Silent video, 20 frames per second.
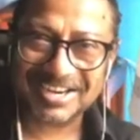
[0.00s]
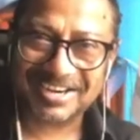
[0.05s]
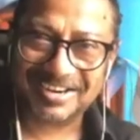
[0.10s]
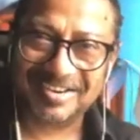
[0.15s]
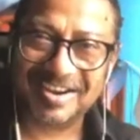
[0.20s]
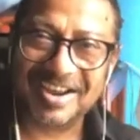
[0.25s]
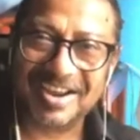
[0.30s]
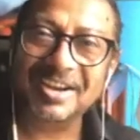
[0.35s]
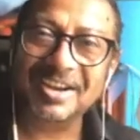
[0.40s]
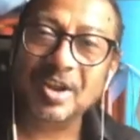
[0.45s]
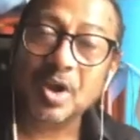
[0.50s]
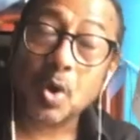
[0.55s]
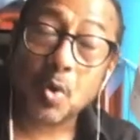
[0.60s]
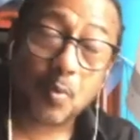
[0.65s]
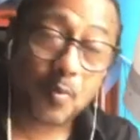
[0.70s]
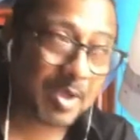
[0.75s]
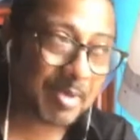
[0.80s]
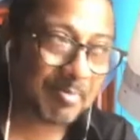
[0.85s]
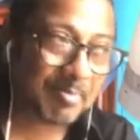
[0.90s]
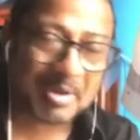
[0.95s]
right?
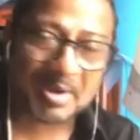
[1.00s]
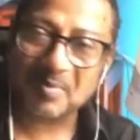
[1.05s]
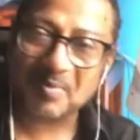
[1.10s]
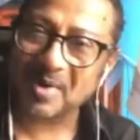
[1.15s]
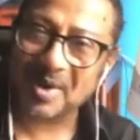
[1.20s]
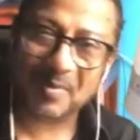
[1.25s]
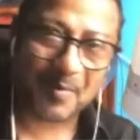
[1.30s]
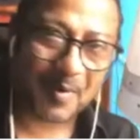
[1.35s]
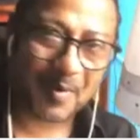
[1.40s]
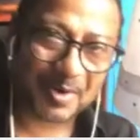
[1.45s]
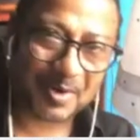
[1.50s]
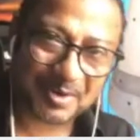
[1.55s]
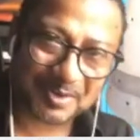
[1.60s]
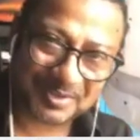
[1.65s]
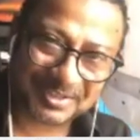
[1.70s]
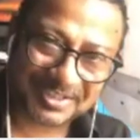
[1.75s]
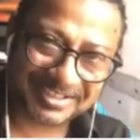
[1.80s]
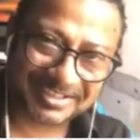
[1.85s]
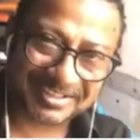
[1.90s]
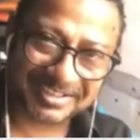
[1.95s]
Women will want to
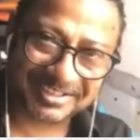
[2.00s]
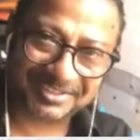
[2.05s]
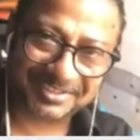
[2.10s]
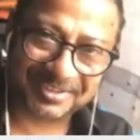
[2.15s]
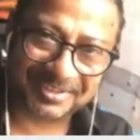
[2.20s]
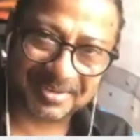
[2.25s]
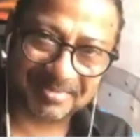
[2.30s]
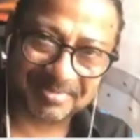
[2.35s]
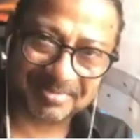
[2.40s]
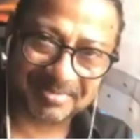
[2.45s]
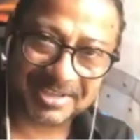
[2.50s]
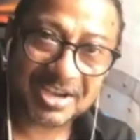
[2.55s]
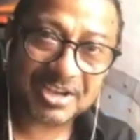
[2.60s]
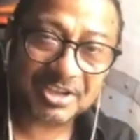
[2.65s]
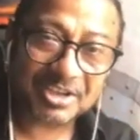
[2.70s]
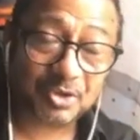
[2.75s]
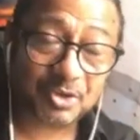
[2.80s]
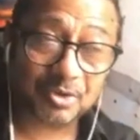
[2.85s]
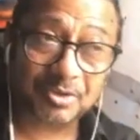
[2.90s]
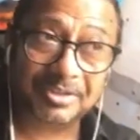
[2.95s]
see these films.
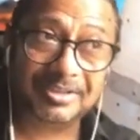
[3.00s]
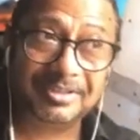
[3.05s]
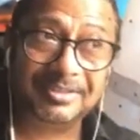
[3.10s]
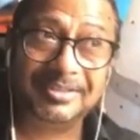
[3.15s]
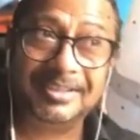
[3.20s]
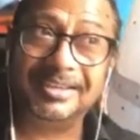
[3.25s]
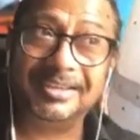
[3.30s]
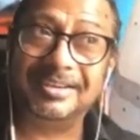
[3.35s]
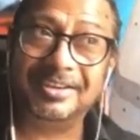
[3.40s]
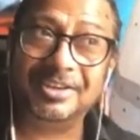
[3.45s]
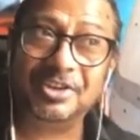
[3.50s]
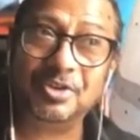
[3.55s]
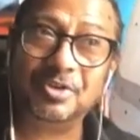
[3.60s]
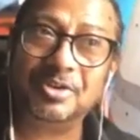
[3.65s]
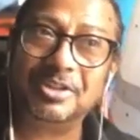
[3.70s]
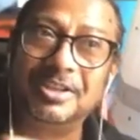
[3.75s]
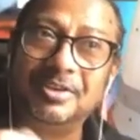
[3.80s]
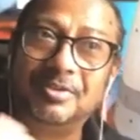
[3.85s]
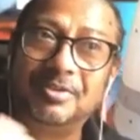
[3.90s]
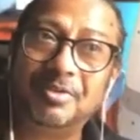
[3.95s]
So,
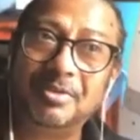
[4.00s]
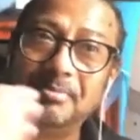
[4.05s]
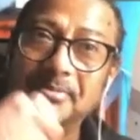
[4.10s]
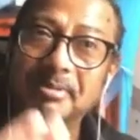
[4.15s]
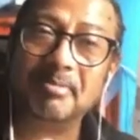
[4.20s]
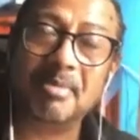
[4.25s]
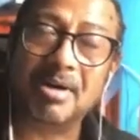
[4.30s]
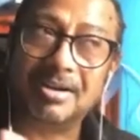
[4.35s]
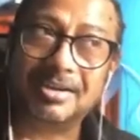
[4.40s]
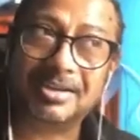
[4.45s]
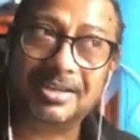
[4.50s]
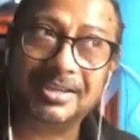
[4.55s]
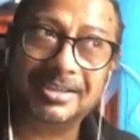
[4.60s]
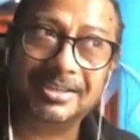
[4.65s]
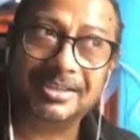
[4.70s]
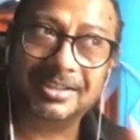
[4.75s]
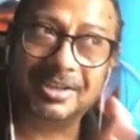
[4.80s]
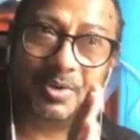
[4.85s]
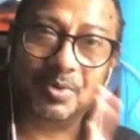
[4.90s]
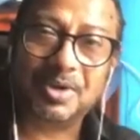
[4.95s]
it will be
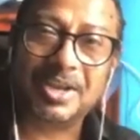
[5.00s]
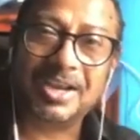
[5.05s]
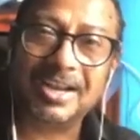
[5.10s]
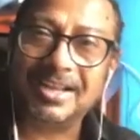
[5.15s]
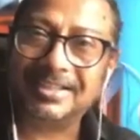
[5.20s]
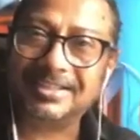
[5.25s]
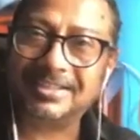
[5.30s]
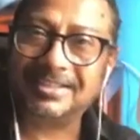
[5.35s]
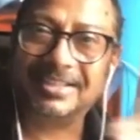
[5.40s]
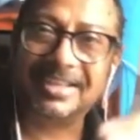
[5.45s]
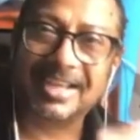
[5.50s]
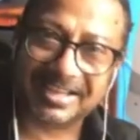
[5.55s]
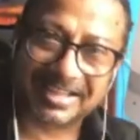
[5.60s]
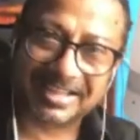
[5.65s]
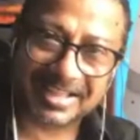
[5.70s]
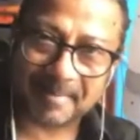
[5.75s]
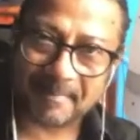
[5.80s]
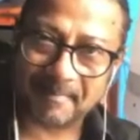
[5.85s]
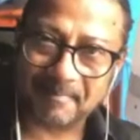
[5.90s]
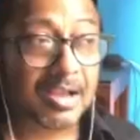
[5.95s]
marketed that, okay, let's get
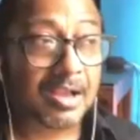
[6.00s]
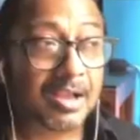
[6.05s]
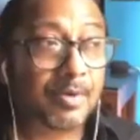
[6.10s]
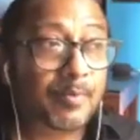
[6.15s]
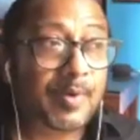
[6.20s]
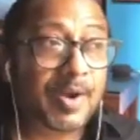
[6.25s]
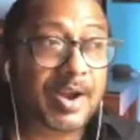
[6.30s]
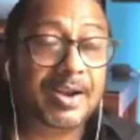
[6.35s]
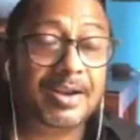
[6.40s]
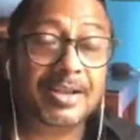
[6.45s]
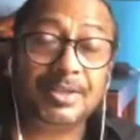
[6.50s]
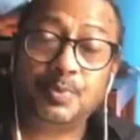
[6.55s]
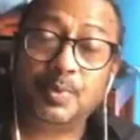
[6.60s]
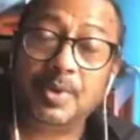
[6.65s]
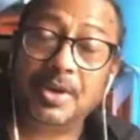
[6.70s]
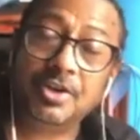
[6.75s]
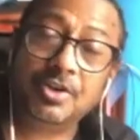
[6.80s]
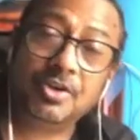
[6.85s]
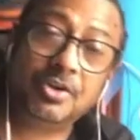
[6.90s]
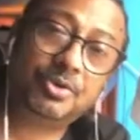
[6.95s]
them. Whereas
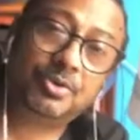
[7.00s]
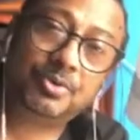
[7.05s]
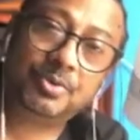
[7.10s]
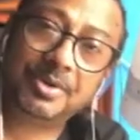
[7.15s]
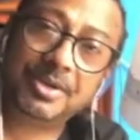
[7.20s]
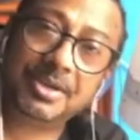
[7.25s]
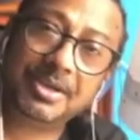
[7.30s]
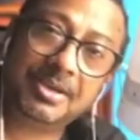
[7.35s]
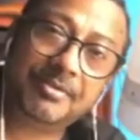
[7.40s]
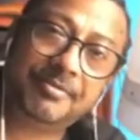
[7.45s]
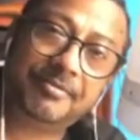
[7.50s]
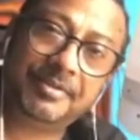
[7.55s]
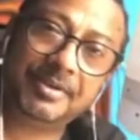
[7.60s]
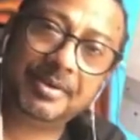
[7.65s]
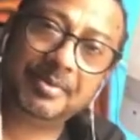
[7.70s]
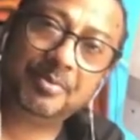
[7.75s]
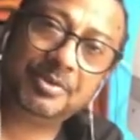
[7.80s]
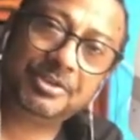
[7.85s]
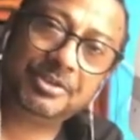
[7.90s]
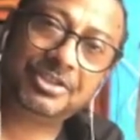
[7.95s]
when you're doing a
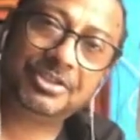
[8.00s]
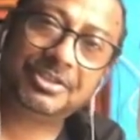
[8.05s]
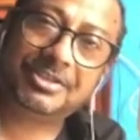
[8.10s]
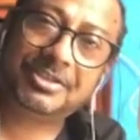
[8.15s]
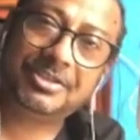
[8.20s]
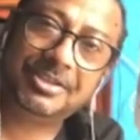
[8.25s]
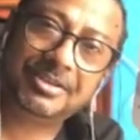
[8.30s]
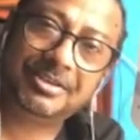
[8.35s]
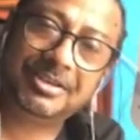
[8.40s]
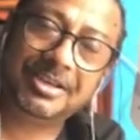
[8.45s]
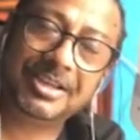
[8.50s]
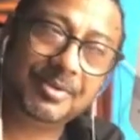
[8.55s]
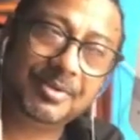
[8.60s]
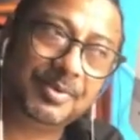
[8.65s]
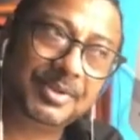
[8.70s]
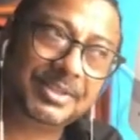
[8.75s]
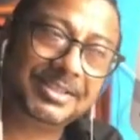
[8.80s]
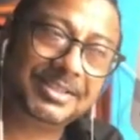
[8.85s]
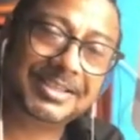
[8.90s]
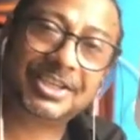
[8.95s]
film which is dealing
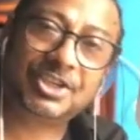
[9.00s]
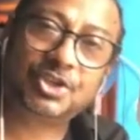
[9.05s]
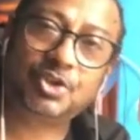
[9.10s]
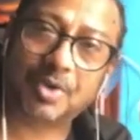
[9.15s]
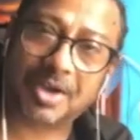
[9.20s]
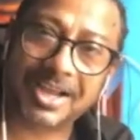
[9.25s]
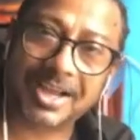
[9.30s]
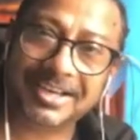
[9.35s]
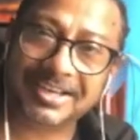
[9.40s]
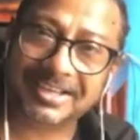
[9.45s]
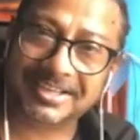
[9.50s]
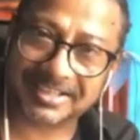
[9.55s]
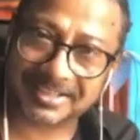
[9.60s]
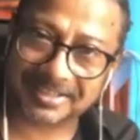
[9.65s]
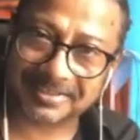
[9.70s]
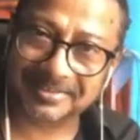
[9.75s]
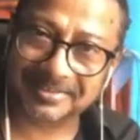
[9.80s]
with sexuality,